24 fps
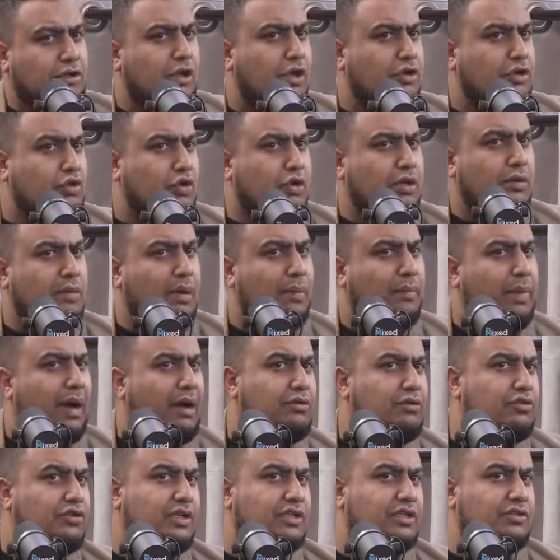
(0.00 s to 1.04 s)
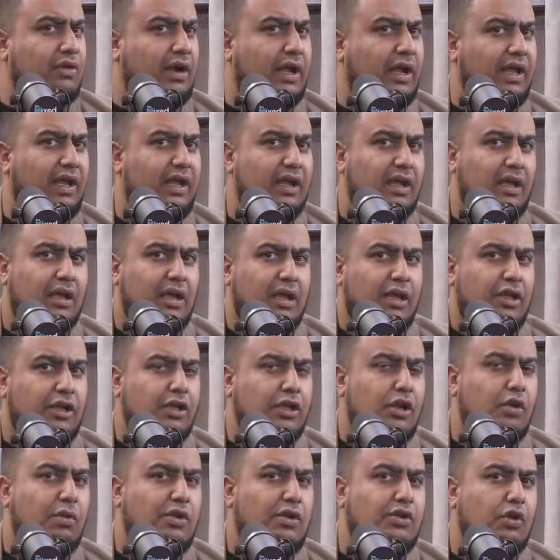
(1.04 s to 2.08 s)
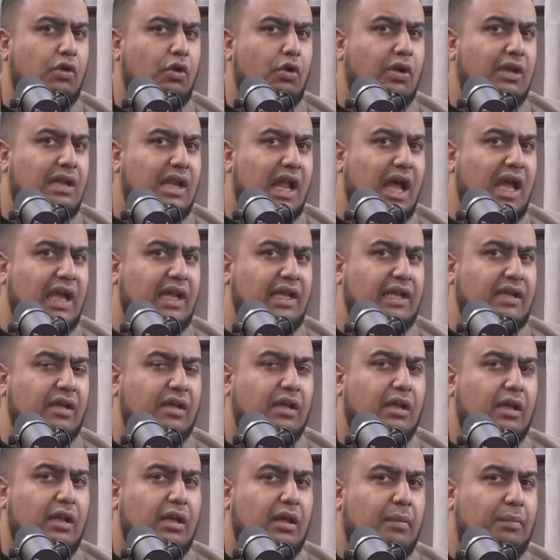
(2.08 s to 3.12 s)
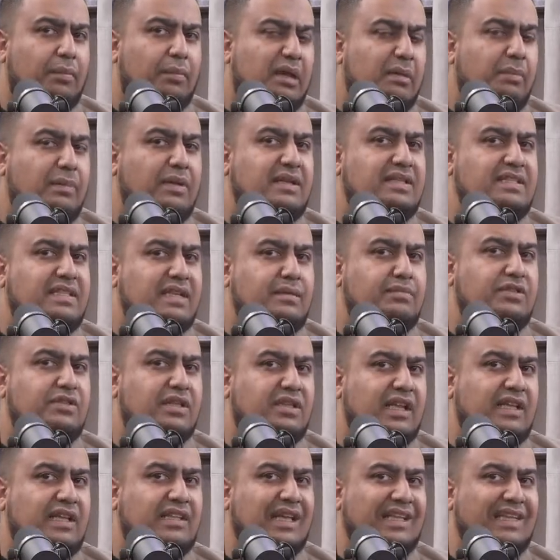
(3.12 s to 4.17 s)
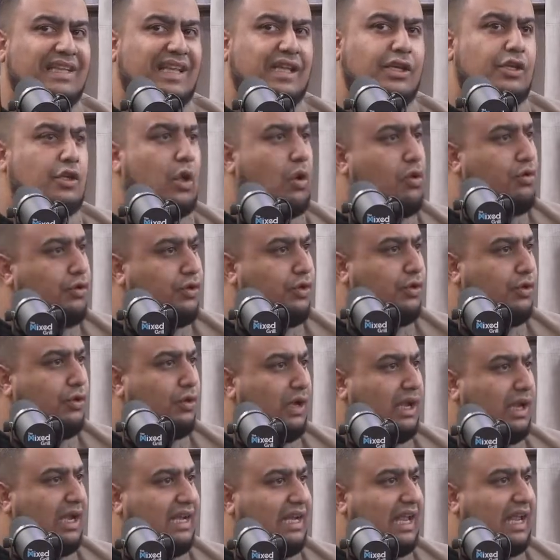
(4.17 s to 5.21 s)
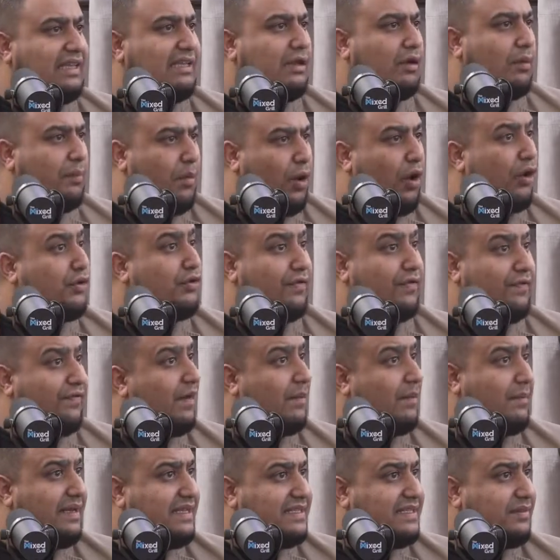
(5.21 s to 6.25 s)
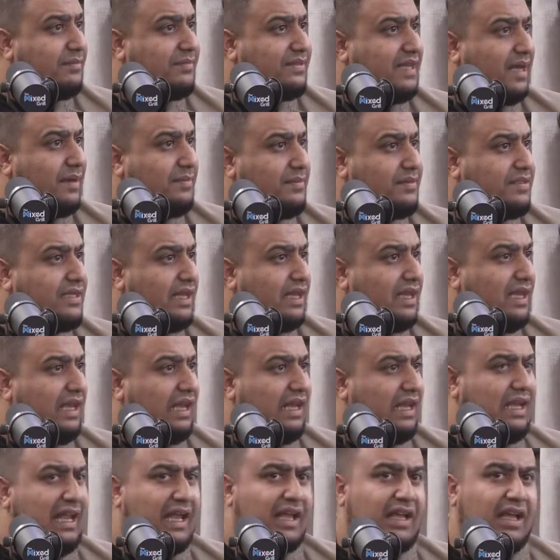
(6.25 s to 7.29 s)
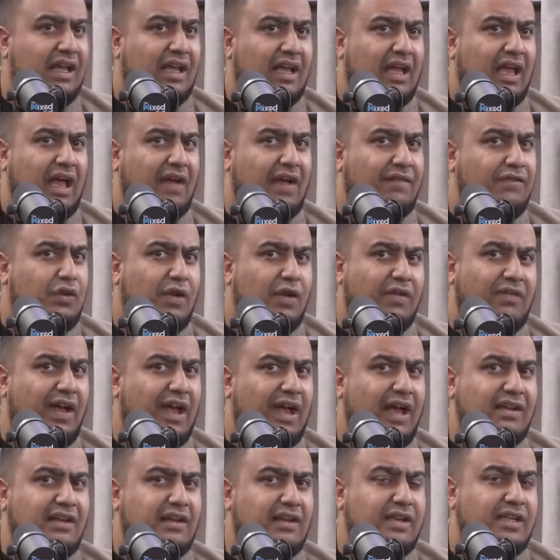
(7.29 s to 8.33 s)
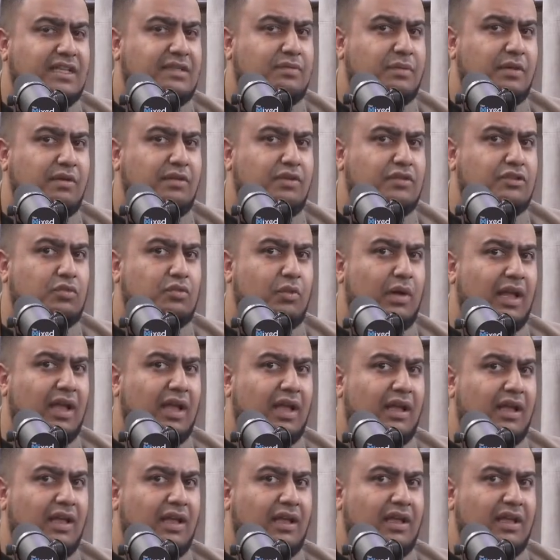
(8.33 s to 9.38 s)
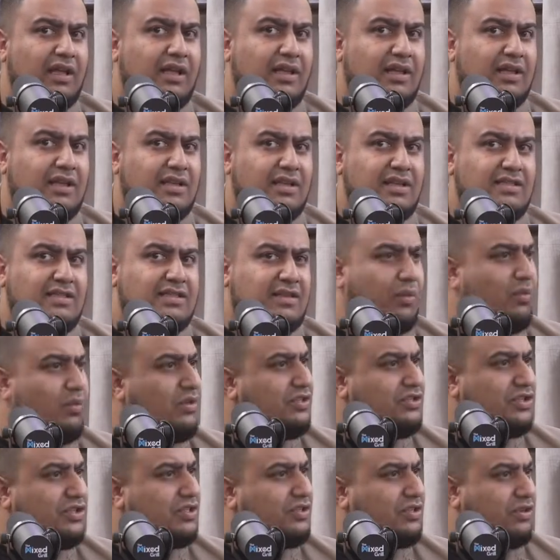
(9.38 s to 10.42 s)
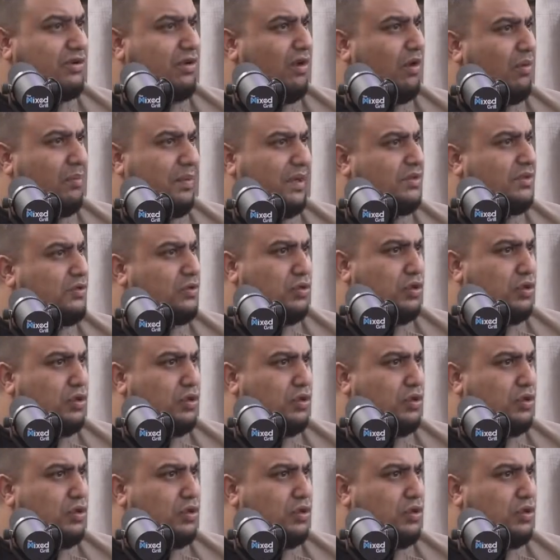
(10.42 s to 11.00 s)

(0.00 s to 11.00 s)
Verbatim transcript: You're not talking about boundaries, right? You know, when you're online, people seem to think that they know you, like they're a part of your family sometimes. Like, have you ever had an experience where someone just got a bit